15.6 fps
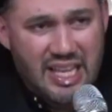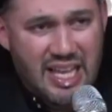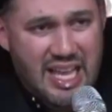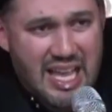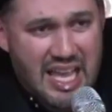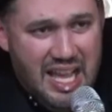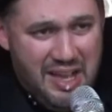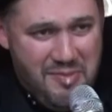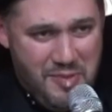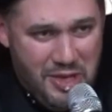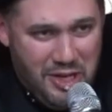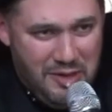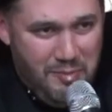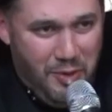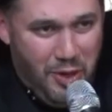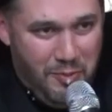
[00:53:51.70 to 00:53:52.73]
Amir
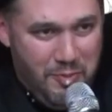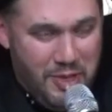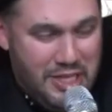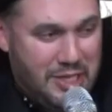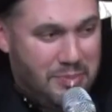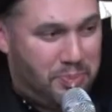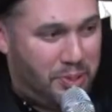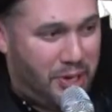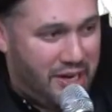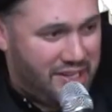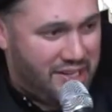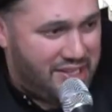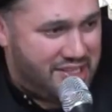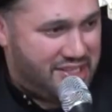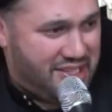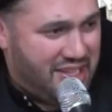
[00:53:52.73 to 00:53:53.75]
al-Mu'mineen
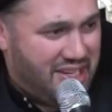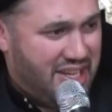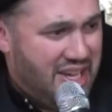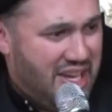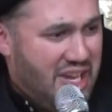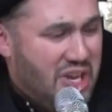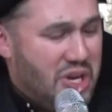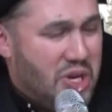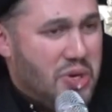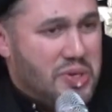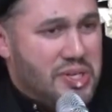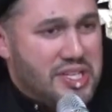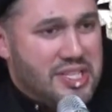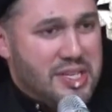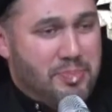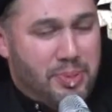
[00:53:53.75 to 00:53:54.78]
prays. Who does
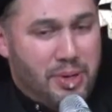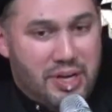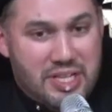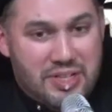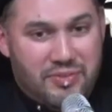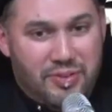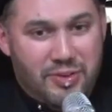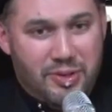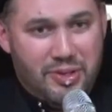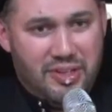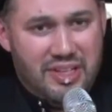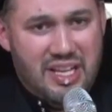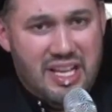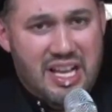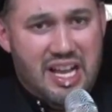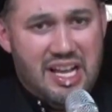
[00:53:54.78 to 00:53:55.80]
he pray for?
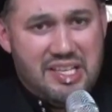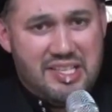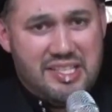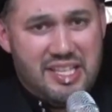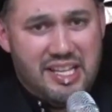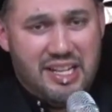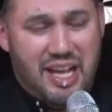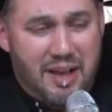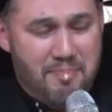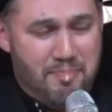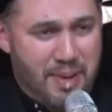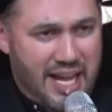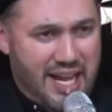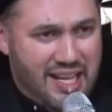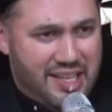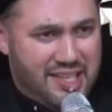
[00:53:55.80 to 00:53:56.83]
A son
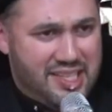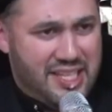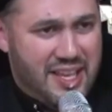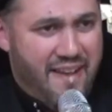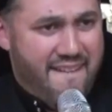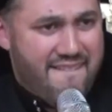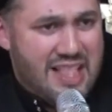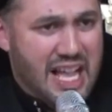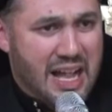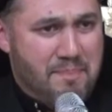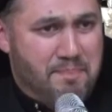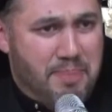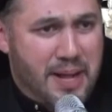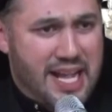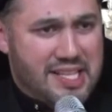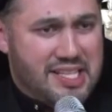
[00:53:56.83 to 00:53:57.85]
Abbas.
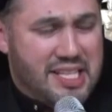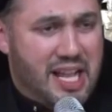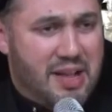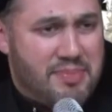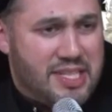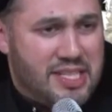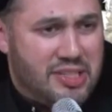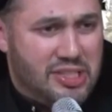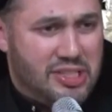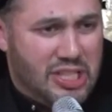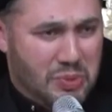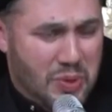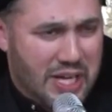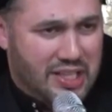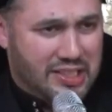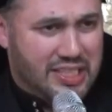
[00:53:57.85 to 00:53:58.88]
Abbas comes into the
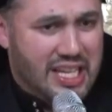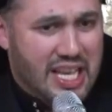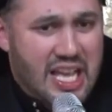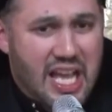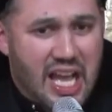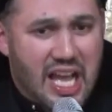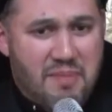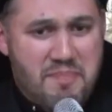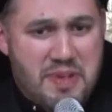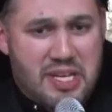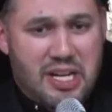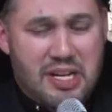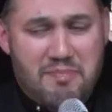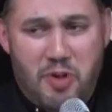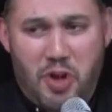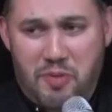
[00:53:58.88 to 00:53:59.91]
world. Amir
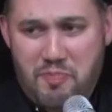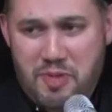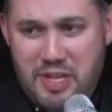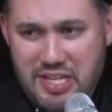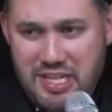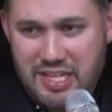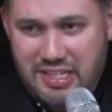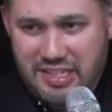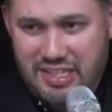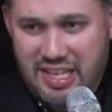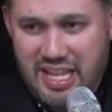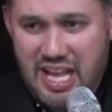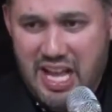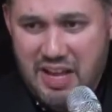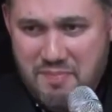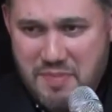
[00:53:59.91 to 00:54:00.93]
al-Mu'mineen,
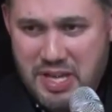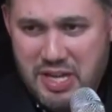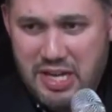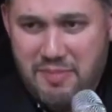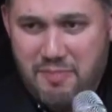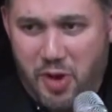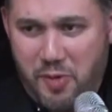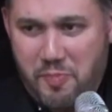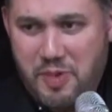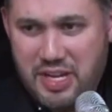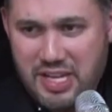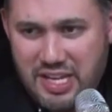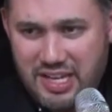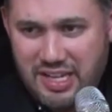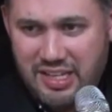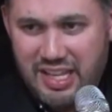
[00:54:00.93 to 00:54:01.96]
Amir
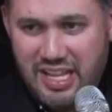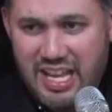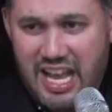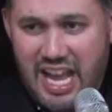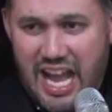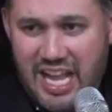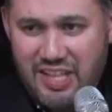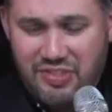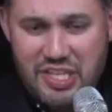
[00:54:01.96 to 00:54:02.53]
al-Mu'mineen had this